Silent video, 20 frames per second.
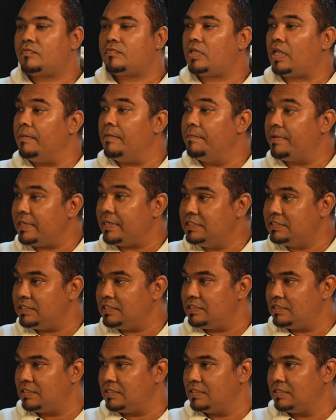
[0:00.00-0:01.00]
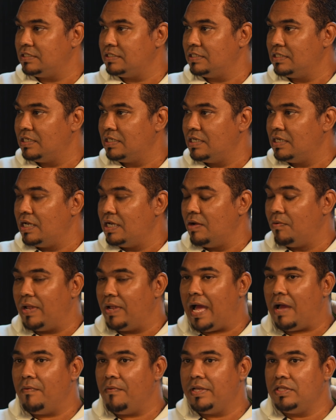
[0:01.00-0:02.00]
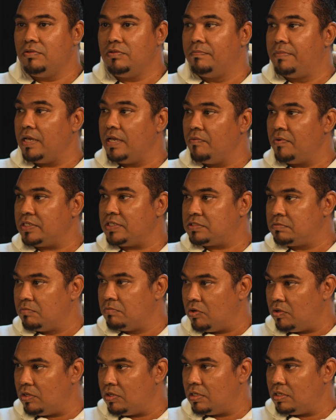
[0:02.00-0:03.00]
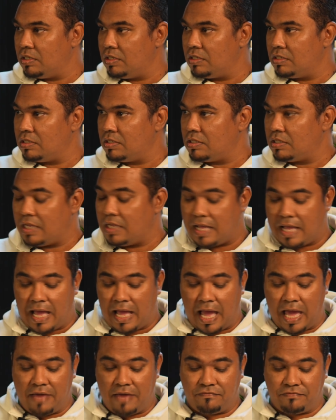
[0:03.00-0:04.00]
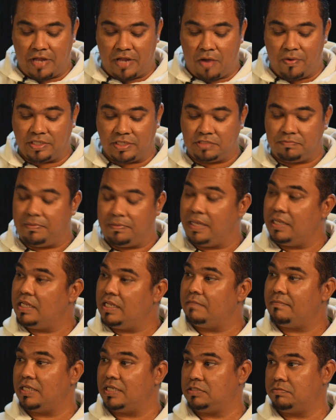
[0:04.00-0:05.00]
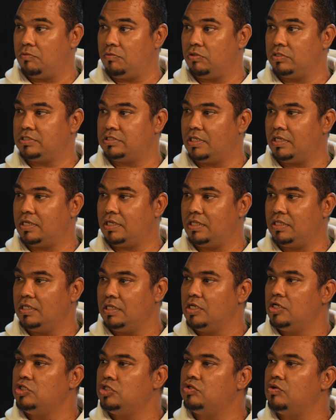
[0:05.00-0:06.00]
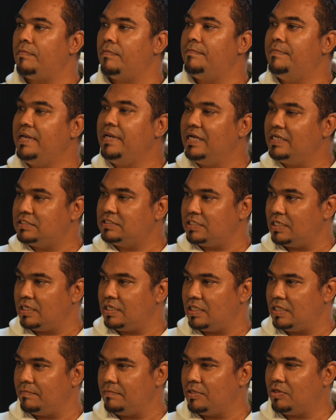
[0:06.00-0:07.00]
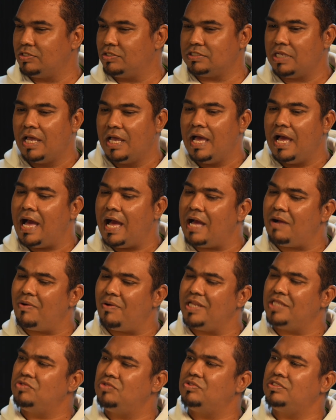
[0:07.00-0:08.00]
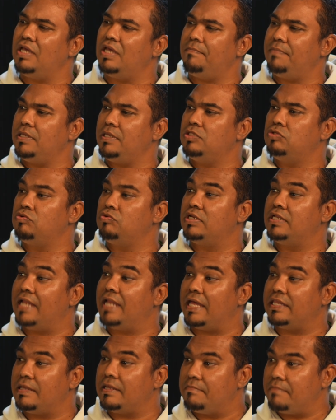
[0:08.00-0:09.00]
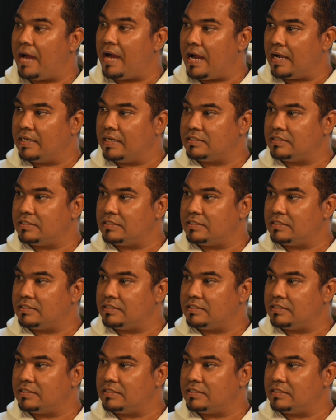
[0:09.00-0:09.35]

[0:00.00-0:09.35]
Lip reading: embrace it. When I went to Bay West Mall, I have now expanded my small circle to a bigger circle because I wanted to tap into another market.